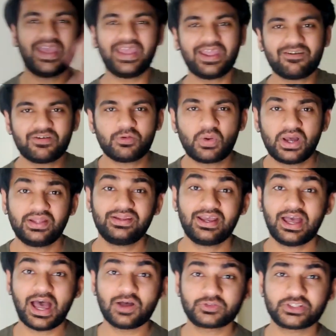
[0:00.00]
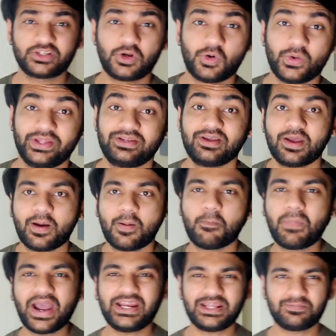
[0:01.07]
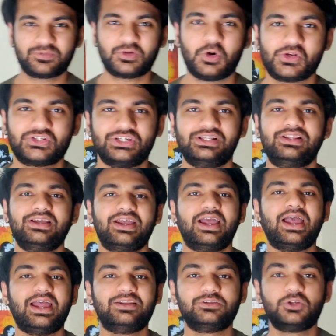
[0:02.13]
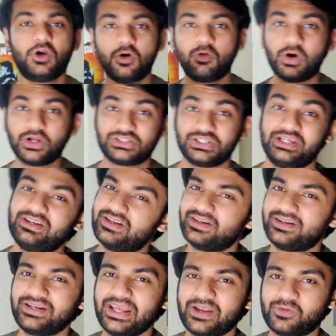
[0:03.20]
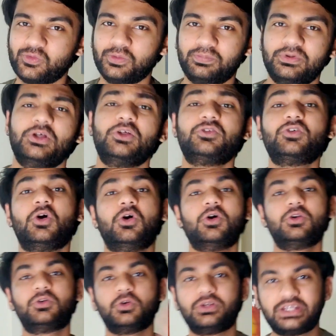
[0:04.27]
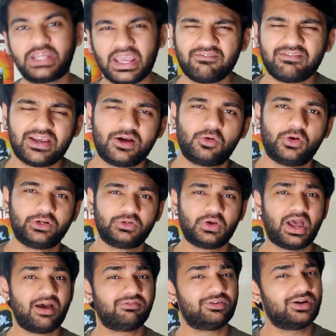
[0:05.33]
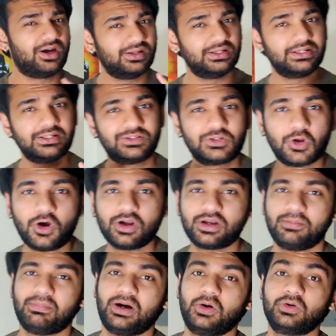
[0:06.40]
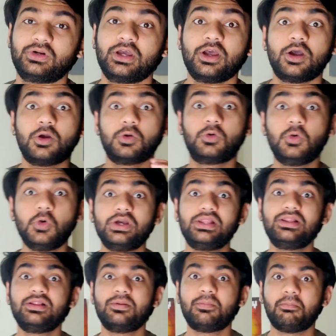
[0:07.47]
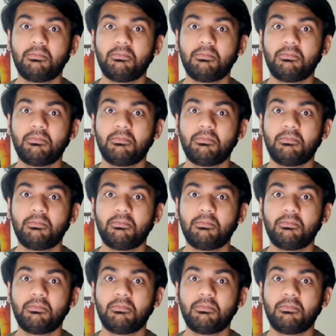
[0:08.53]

Hey everyone, how's it going? My name's Kaushal and you're watching TechWoop. So today we are going to have a little talk about Google